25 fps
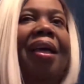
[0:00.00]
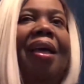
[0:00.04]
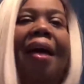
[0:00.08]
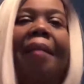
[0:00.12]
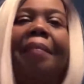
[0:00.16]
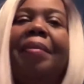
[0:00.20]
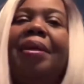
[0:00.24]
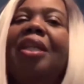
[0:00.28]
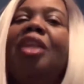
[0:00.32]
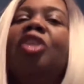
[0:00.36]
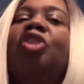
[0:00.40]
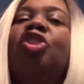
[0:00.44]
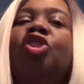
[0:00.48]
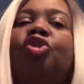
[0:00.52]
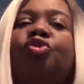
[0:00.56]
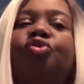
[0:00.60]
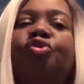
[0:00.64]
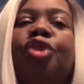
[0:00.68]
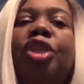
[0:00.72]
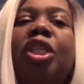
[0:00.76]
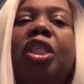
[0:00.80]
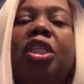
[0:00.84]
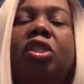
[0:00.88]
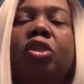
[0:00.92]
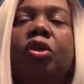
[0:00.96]
I mean, they're just
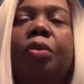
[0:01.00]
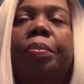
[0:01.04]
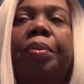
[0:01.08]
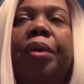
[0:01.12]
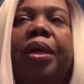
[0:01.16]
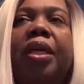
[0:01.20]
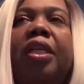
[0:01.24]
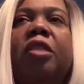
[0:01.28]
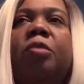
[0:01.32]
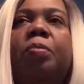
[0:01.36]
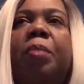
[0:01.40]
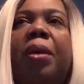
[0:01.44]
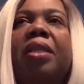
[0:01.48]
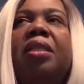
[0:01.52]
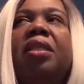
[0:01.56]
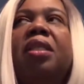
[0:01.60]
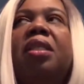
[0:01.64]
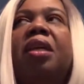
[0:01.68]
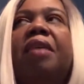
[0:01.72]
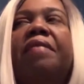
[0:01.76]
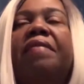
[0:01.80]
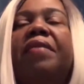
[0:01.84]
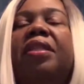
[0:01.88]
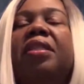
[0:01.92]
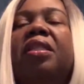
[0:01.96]
really super
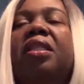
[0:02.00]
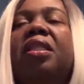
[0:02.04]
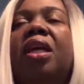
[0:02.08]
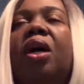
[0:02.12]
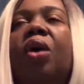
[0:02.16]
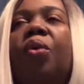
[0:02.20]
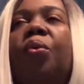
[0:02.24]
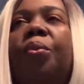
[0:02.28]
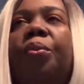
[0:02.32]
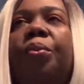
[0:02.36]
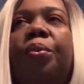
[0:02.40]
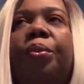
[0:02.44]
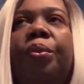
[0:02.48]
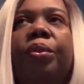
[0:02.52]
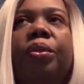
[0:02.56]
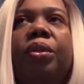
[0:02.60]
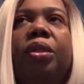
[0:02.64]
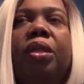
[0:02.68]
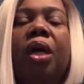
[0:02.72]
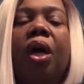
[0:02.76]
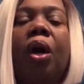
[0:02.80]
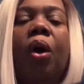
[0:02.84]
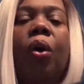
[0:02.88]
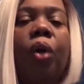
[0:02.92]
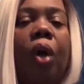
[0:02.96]
expensive, and so
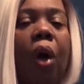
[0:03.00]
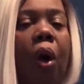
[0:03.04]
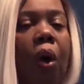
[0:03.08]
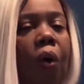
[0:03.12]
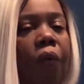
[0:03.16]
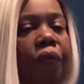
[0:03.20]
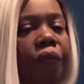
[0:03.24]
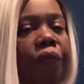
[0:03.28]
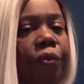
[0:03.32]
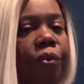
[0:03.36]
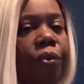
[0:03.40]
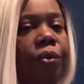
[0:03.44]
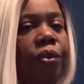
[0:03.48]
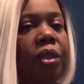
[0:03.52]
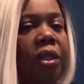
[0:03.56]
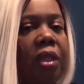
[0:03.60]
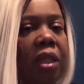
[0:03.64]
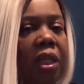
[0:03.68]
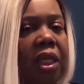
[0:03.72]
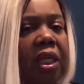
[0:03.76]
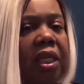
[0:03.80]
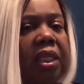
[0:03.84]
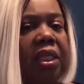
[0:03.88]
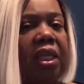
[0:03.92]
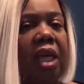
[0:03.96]
to go to Whole Foods
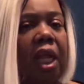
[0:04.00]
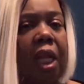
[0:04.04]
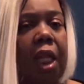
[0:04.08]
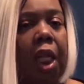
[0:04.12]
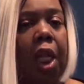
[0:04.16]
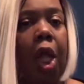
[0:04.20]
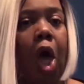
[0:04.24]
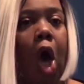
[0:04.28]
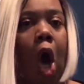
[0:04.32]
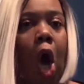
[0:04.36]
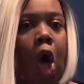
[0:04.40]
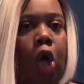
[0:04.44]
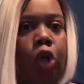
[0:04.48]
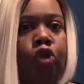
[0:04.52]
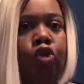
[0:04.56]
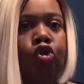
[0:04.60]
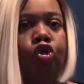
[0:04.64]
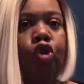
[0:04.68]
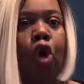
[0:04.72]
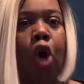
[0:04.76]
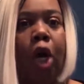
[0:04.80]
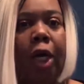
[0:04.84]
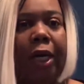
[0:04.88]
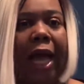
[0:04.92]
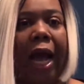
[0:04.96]
is a long,
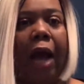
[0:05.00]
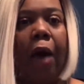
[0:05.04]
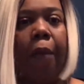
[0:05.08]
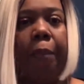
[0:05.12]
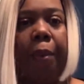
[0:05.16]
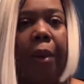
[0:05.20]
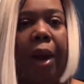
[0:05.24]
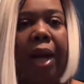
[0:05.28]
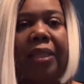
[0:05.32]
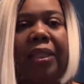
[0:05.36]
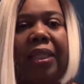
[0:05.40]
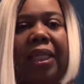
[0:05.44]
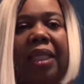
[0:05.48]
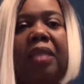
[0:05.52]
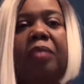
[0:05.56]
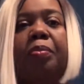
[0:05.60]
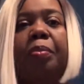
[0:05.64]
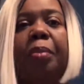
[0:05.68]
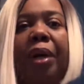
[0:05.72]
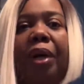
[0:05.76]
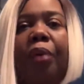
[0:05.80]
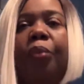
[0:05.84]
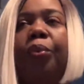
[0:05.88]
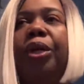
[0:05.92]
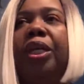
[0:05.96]
drawn out process.
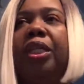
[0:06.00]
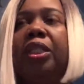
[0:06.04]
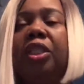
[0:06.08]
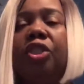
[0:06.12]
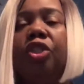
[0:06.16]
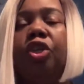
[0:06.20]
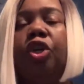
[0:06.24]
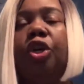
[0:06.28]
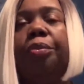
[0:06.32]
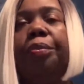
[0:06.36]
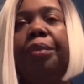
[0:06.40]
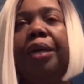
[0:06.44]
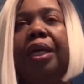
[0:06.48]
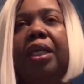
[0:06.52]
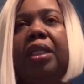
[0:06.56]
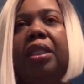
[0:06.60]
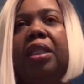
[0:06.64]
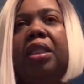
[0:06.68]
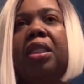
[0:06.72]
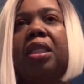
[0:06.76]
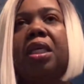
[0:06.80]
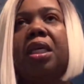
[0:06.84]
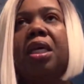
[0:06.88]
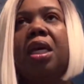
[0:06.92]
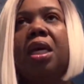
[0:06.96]
But we
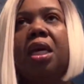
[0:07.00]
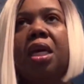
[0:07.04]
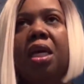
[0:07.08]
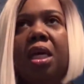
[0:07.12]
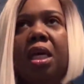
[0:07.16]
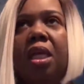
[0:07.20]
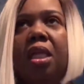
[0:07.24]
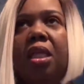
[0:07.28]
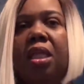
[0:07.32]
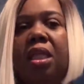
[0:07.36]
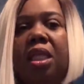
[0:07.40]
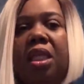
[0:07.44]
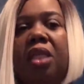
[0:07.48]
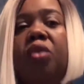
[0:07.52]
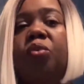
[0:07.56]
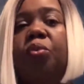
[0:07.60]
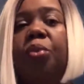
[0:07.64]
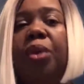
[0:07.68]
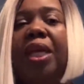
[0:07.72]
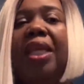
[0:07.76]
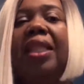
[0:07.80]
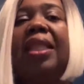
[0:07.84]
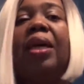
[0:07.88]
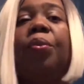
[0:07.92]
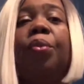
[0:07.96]
determined this
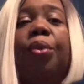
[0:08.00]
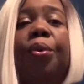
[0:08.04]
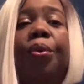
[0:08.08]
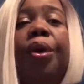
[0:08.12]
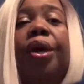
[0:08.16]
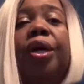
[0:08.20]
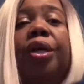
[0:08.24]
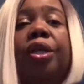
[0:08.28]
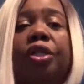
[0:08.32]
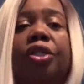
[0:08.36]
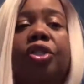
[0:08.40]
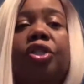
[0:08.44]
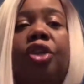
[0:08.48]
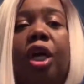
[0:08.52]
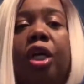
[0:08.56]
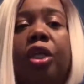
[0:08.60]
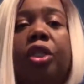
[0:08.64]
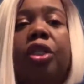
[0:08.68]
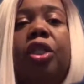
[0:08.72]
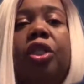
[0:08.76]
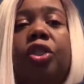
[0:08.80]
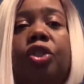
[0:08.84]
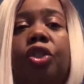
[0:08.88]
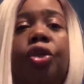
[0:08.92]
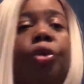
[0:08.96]
week that we were going to
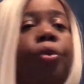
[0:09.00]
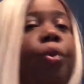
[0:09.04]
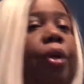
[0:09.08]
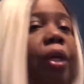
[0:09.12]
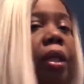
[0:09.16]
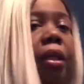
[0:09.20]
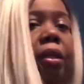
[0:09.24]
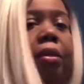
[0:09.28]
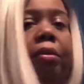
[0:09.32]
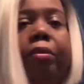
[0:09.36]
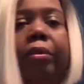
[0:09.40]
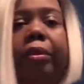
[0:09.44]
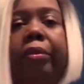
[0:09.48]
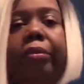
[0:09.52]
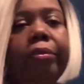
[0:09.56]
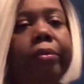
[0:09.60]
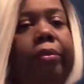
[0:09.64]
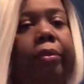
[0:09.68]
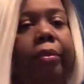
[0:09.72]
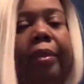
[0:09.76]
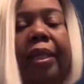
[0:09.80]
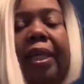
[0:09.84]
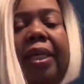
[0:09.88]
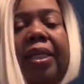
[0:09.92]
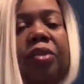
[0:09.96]
start to do it
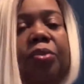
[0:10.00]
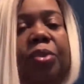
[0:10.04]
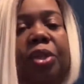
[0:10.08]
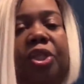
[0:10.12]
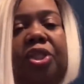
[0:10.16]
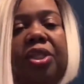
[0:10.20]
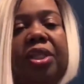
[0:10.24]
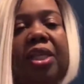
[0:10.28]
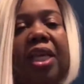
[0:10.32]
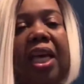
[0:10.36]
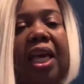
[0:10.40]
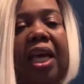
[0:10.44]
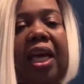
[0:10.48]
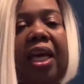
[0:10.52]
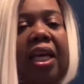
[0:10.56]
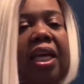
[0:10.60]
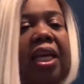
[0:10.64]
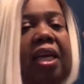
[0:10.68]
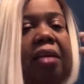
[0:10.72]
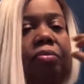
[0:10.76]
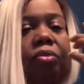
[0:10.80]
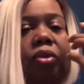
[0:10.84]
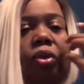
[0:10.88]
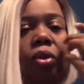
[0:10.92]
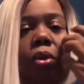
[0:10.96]
because we just can't
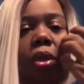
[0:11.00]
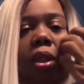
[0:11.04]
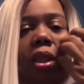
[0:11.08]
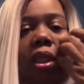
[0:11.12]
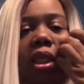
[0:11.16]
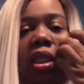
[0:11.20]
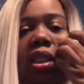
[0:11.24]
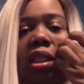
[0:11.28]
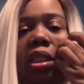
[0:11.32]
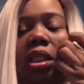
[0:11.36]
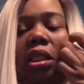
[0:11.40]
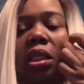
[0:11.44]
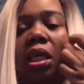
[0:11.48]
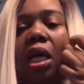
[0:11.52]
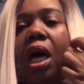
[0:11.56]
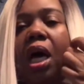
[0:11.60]
keep doing this.